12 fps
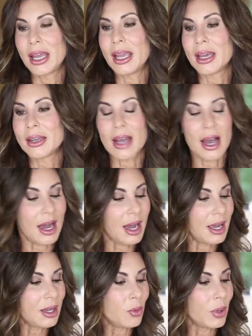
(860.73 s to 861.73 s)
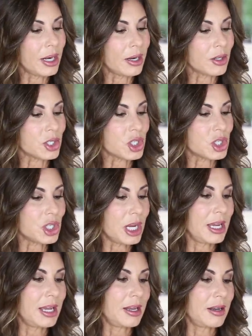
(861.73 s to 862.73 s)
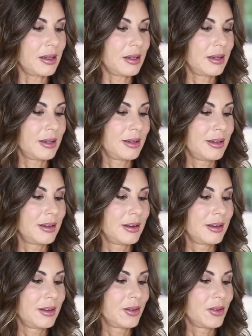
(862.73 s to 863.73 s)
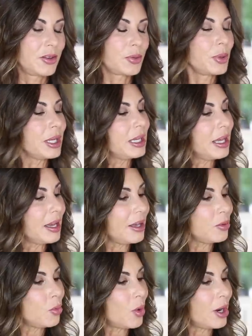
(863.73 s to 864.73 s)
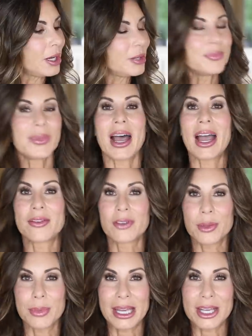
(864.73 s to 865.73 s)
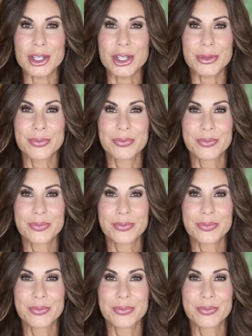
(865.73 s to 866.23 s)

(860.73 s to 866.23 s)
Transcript: And I wear shade 3N1 Ivory Beige,